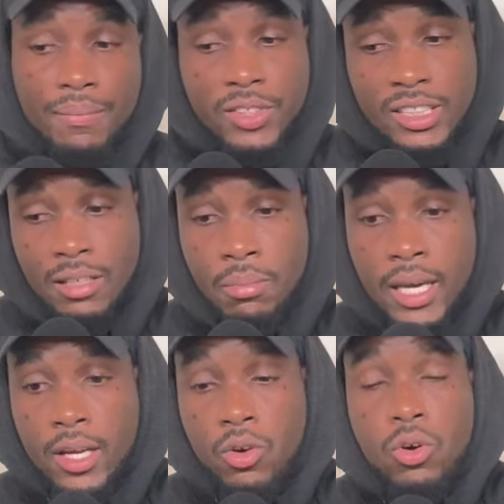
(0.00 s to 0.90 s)

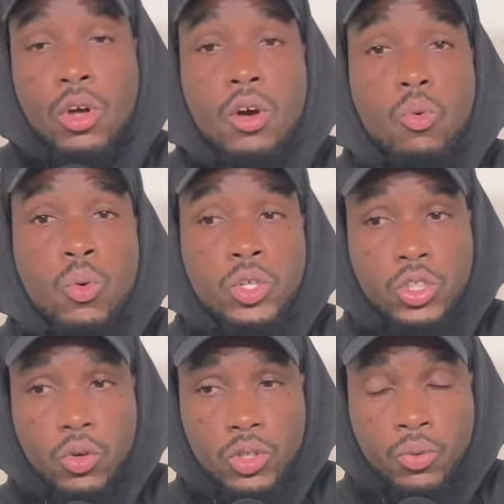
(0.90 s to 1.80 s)
Semedo was
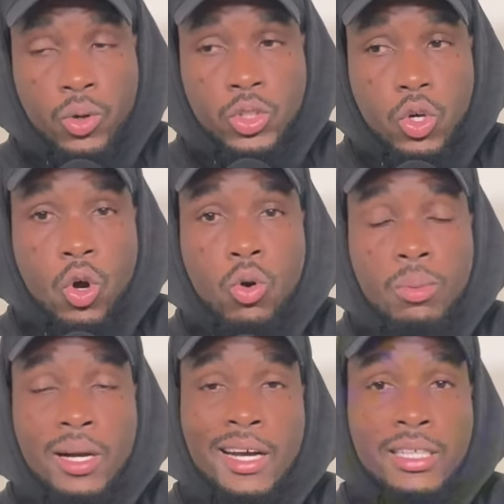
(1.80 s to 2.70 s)
was out
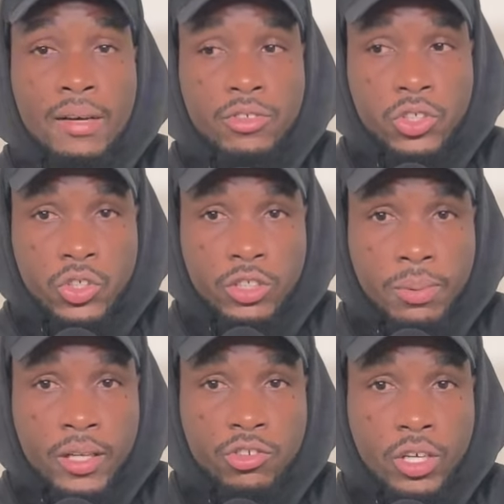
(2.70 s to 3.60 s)
because of
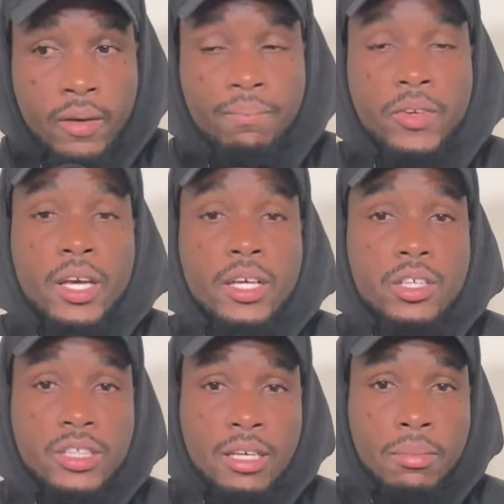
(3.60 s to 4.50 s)
suspension.
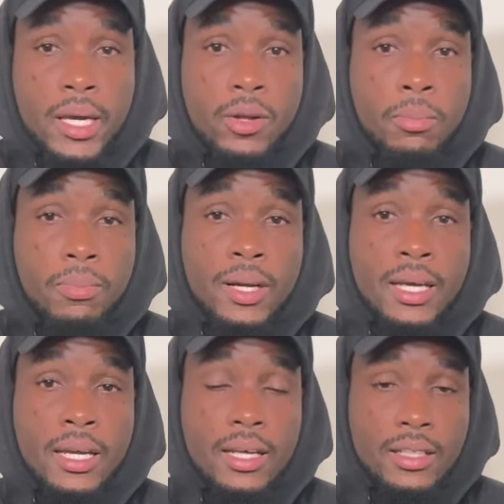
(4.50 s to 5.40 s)
Semedo
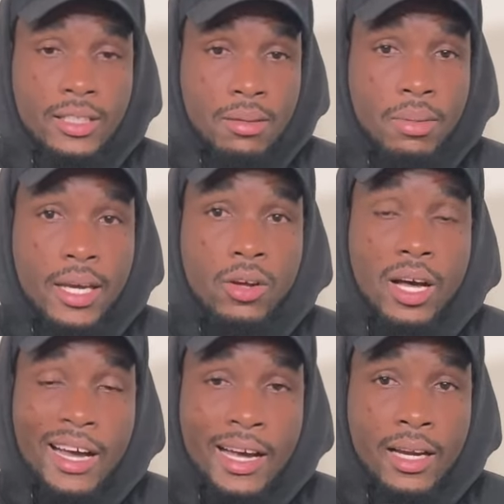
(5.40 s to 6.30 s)
played Semedo
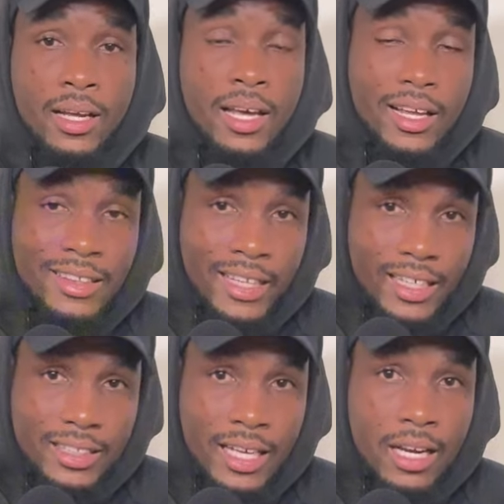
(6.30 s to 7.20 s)
and
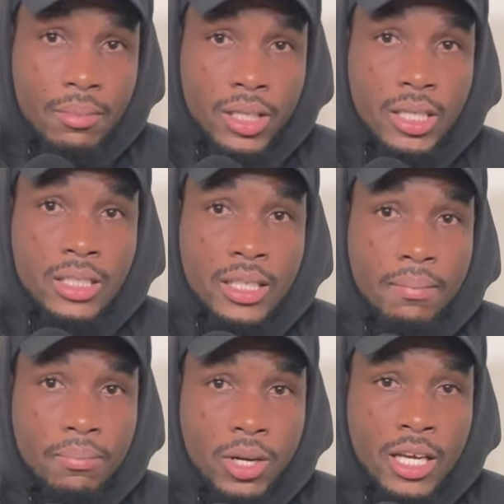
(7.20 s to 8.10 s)
Dexter Lembikisa
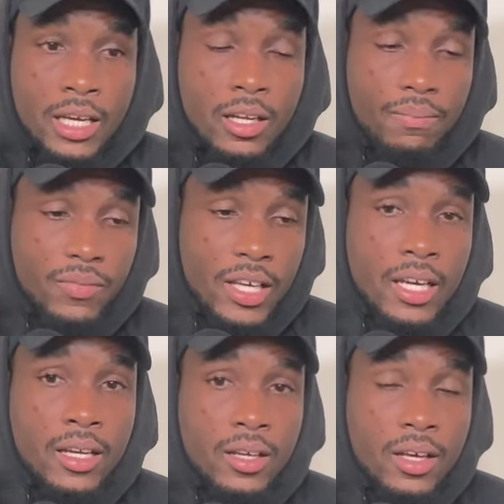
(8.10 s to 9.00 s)
played
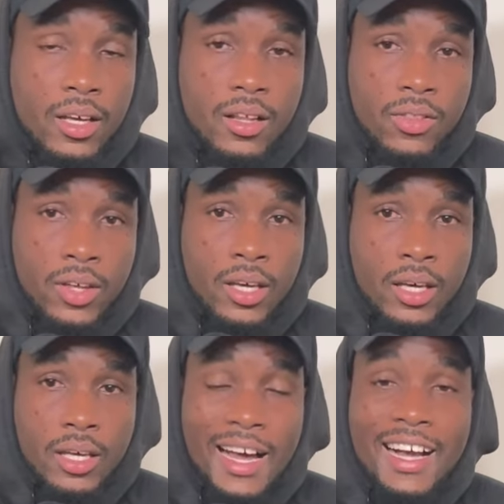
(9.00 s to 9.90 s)
in
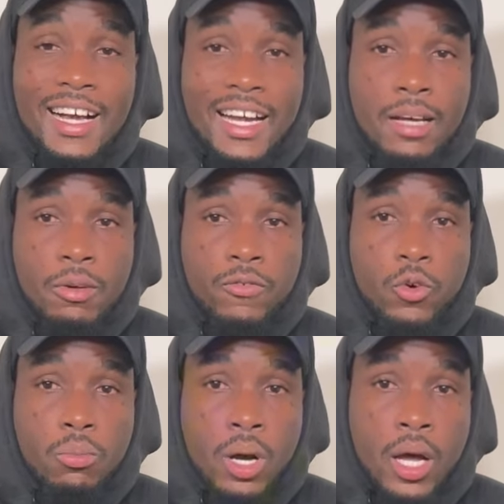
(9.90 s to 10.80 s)
the academy
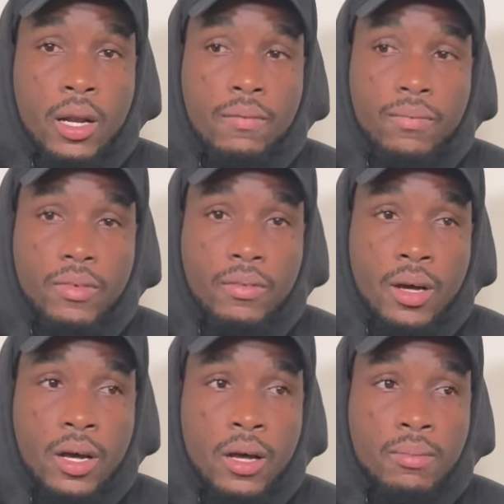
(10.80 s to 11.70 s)
football
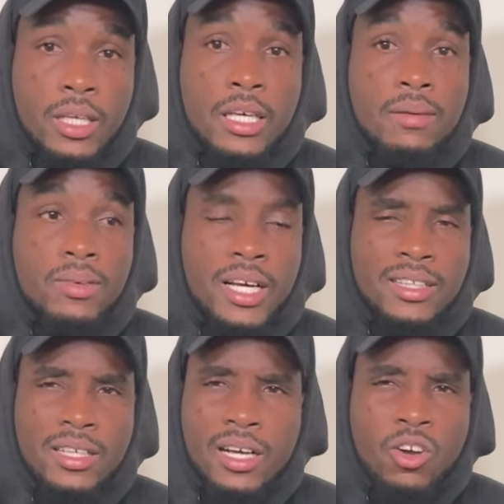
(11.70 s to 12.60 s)
um, game I
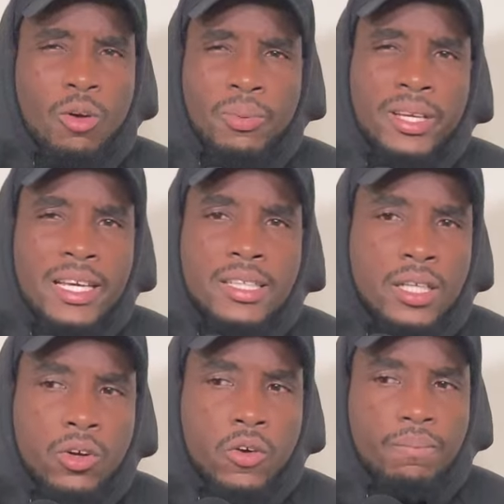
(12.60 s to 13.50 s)
think a couple days
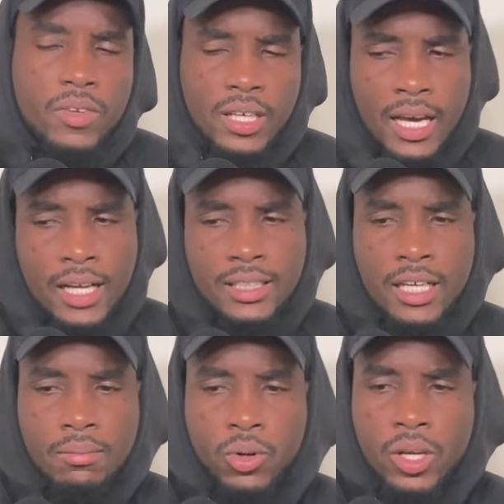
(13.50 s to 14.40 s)
ago. You
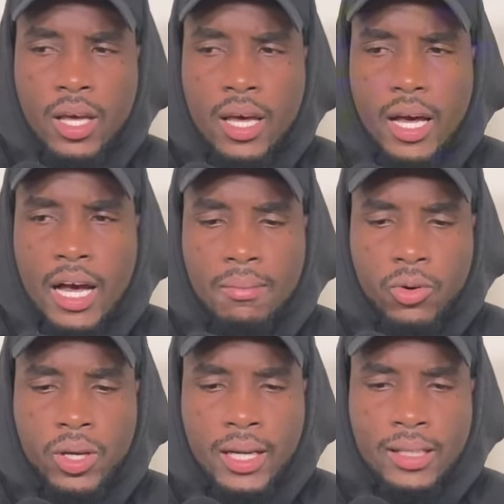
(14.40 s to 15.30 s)
understand? But I'm
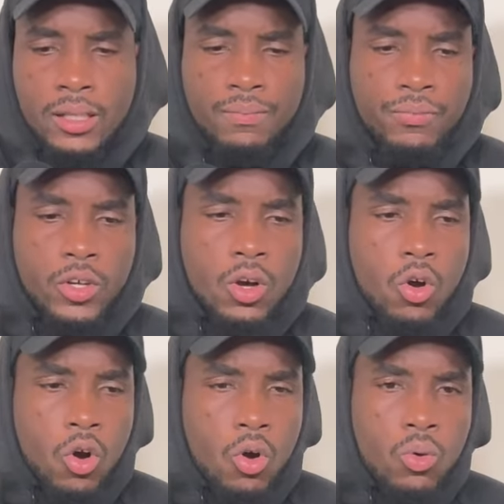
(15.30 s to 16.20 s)
looking at it
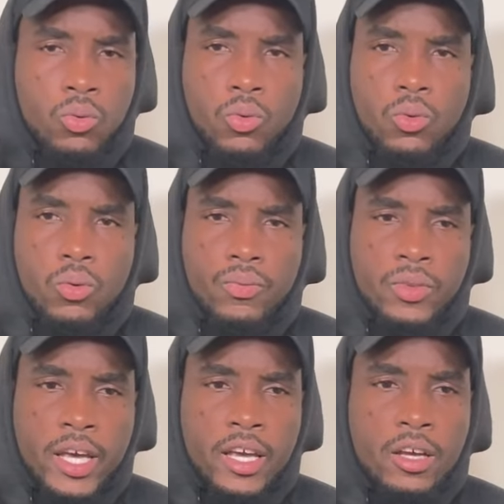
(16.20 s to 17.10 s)
how
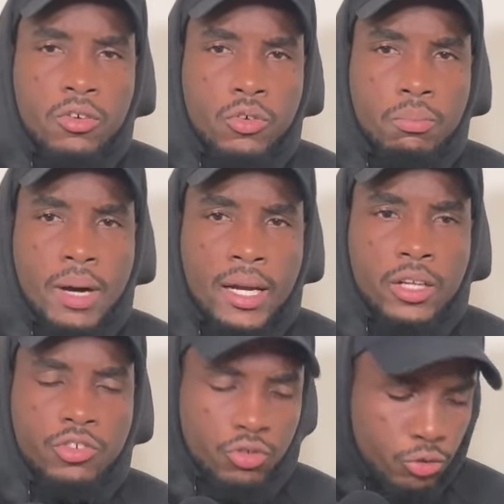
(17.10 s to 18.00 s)
they
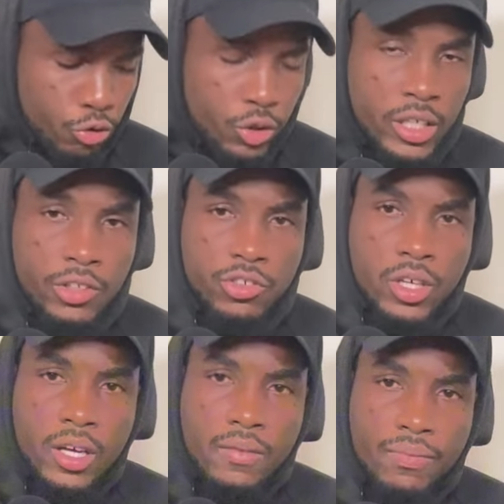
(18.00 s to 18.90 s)
managed to reach
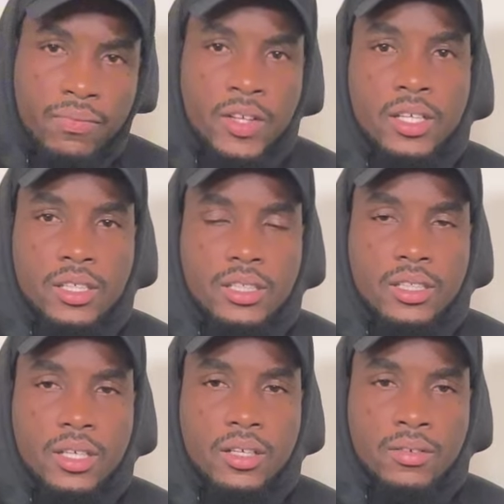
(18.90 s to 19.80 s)
this
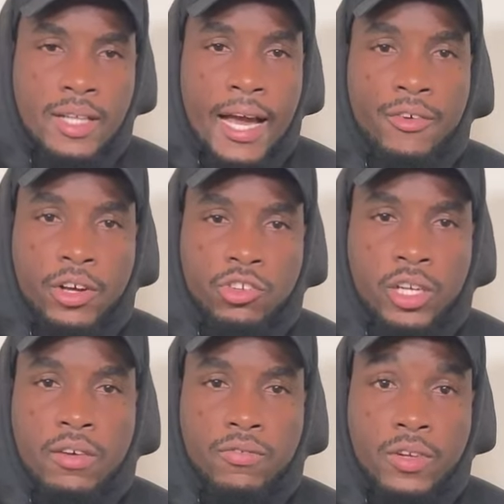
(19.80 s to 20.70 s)
direction
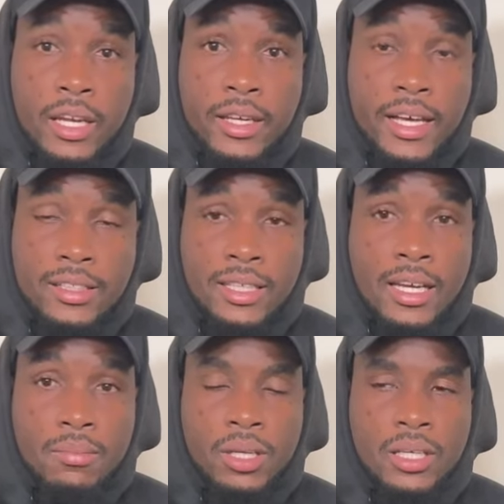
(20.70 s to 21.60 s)
of Dexter
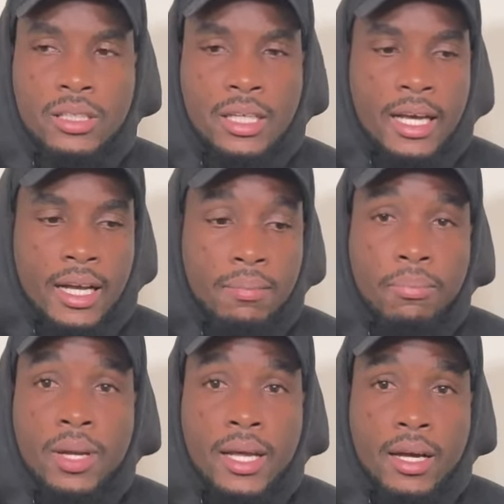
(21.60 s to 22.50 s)
Lembikisa, like a
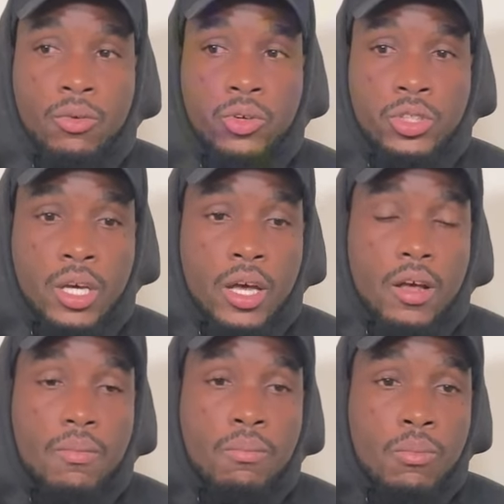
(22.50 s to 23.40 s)
player that was
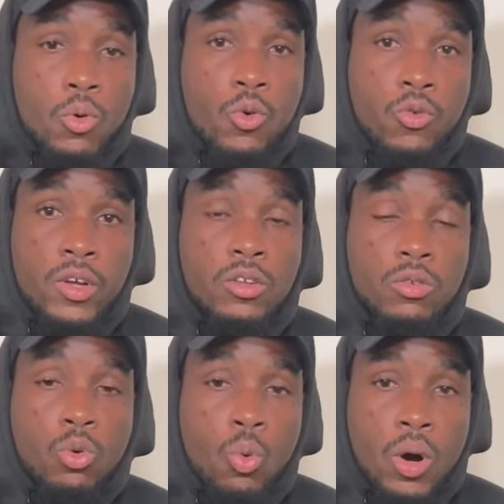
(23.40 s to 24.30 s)
moving
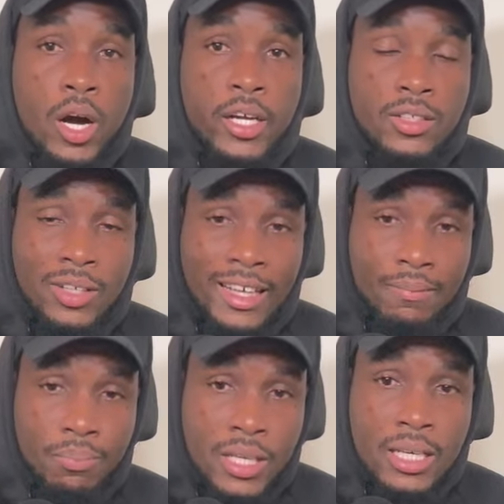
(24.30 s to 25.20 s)
towards the
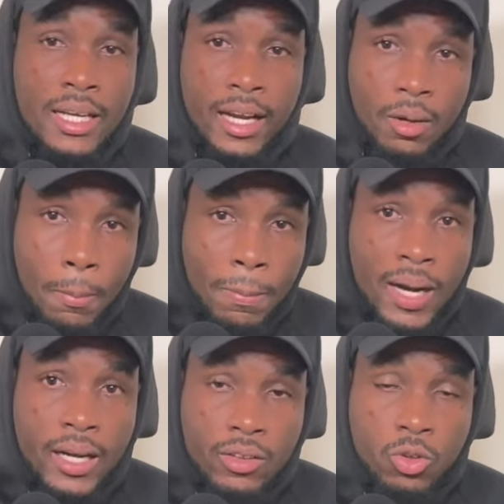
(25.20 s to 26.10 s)
be that
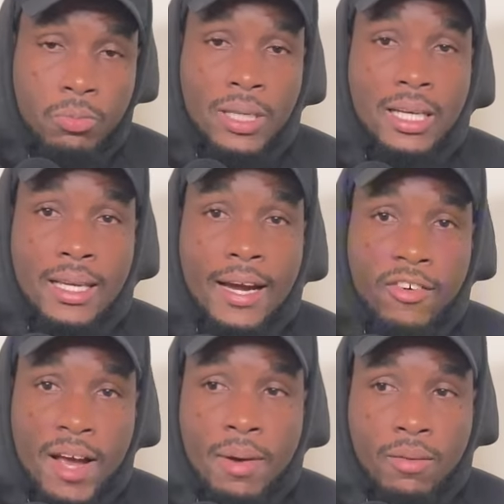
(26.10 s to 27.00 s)
man to be in that
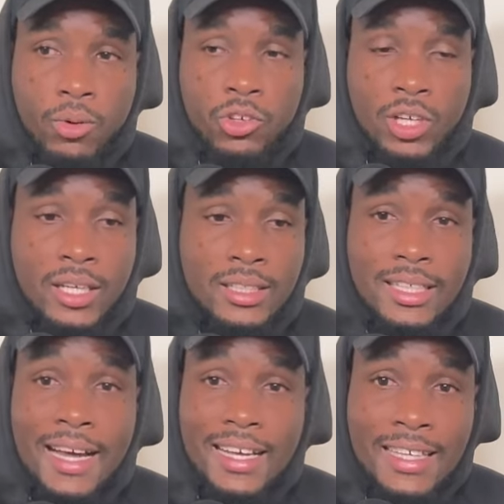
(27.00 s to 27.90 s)
right back position? Is it
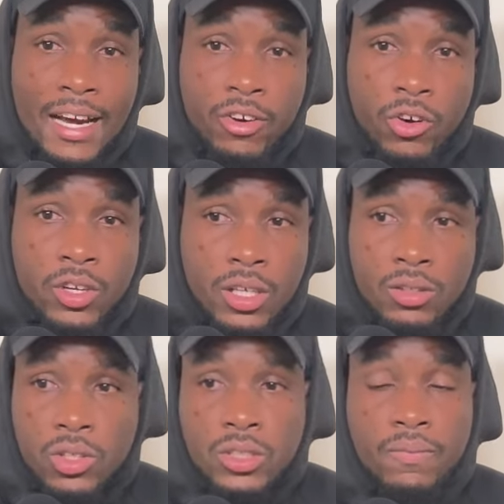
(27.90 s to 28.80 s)
that Gary O'Neill
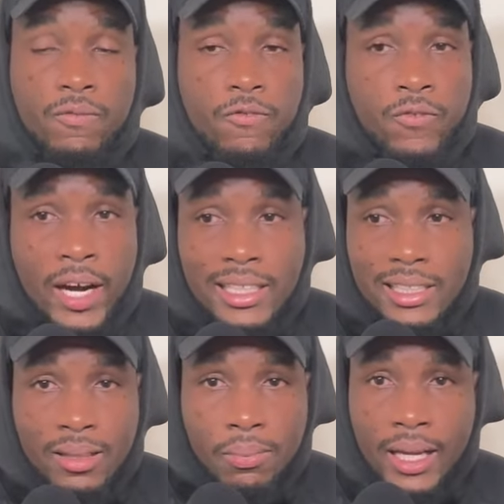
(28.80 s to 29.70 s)
doesn't fancy
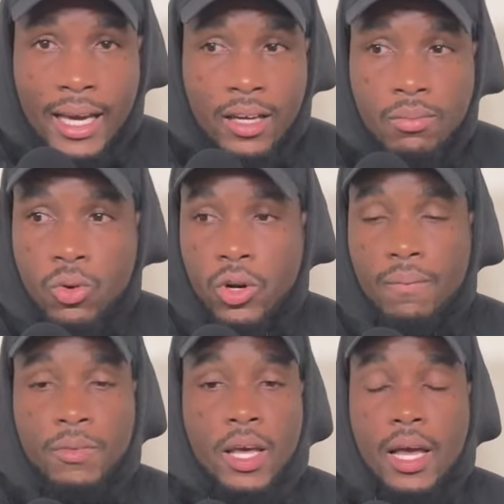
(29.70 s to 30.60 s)
the player anymore
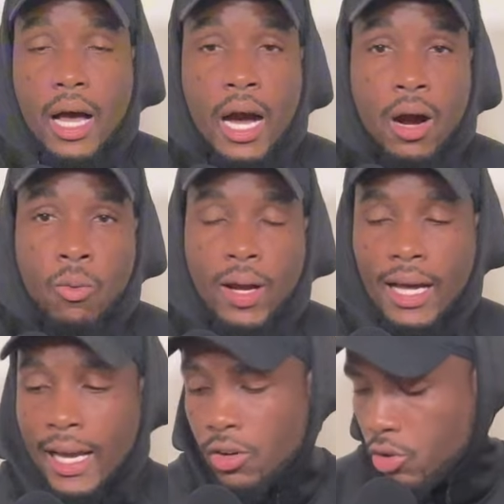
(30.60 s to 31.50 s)
or what?
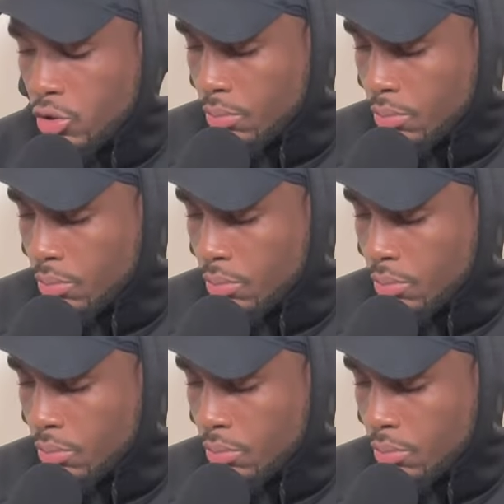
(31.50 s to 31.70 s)
I don't know.